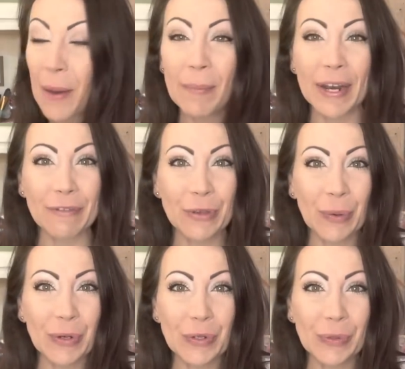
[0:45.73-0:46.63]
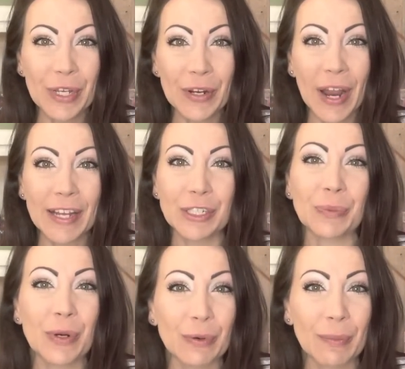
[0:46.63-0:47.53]
but if you are new here, I just
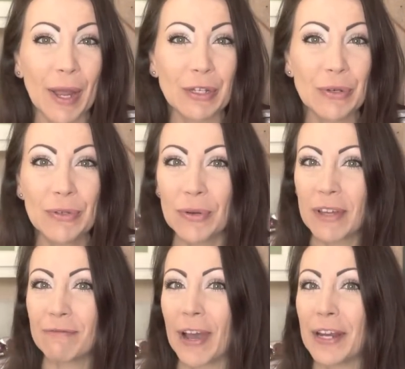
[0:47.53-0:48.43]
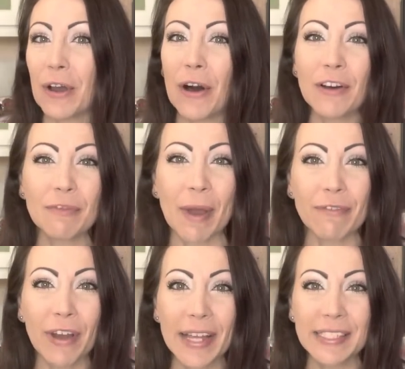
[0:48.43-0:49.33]
want to remind you, you can find all of my
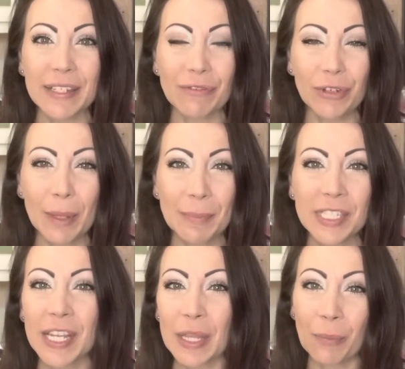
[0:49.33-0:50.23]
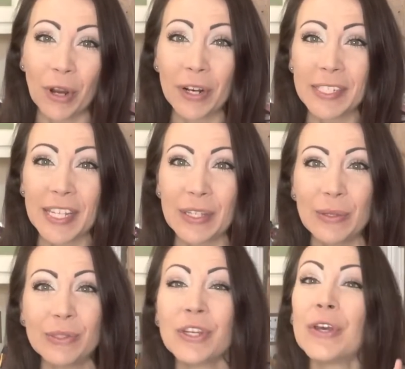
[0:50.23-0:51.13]
finds and flips and the products I use